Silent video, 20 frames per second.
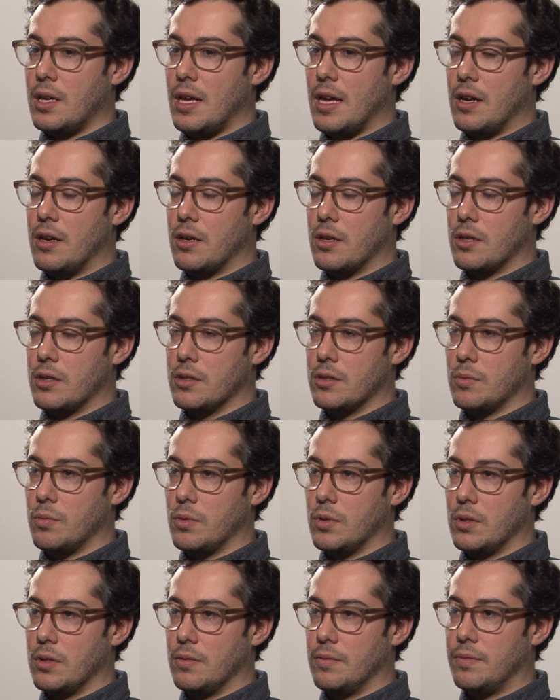editors
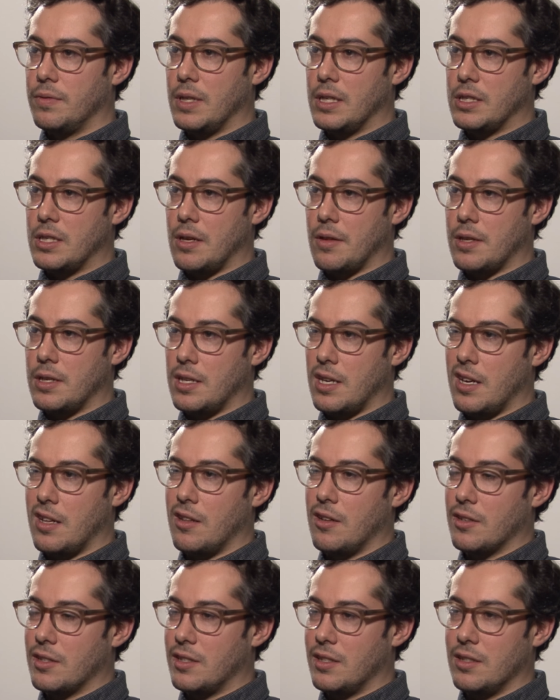will flesh out the
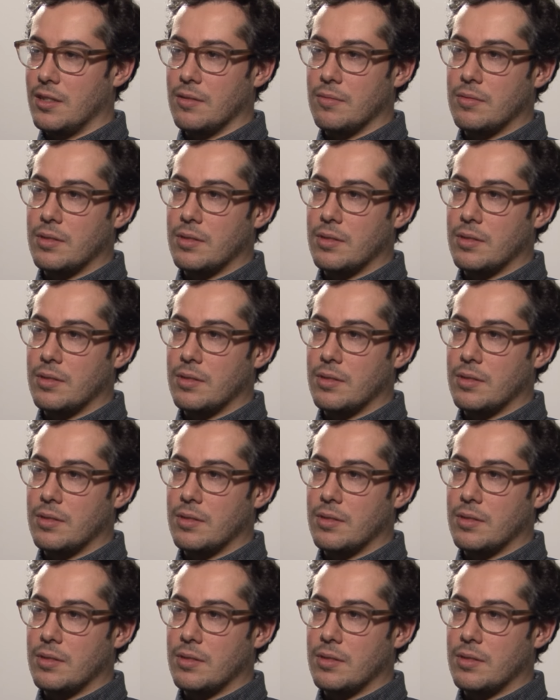dialogue to